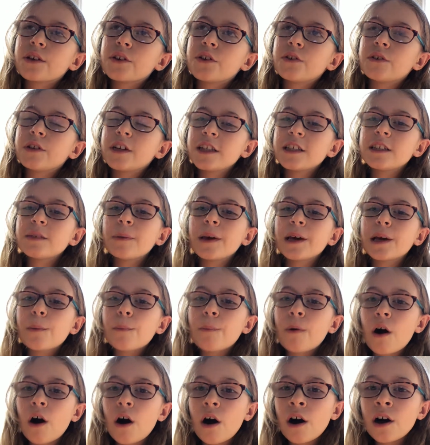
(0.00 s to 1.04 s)
You need to make a
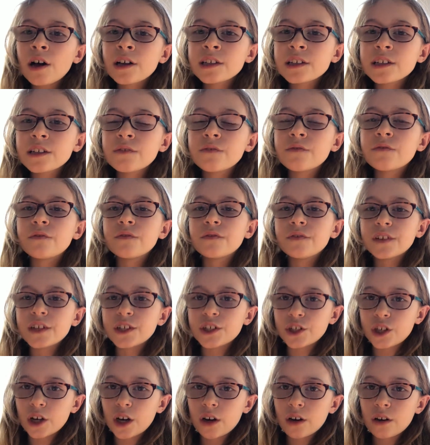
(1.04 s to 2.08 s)
positive
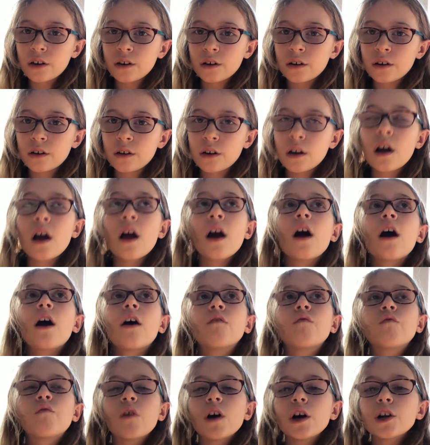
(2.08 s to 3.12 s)
vision
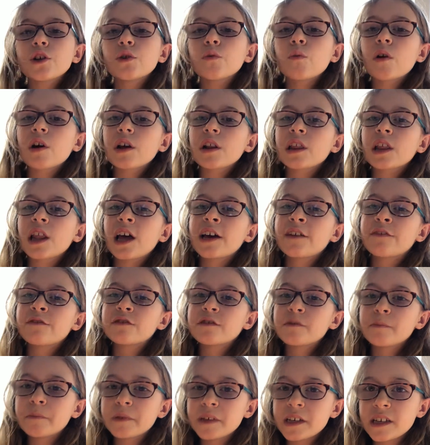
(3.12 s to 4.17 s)
of what you want life
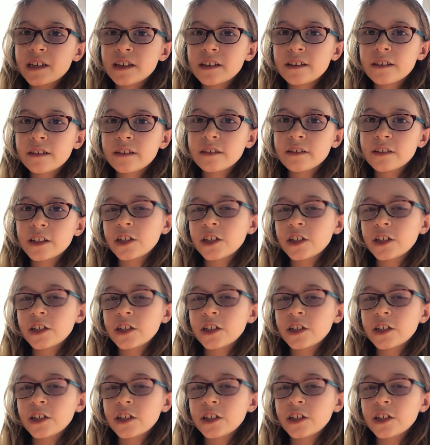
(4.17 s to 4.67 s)
to be.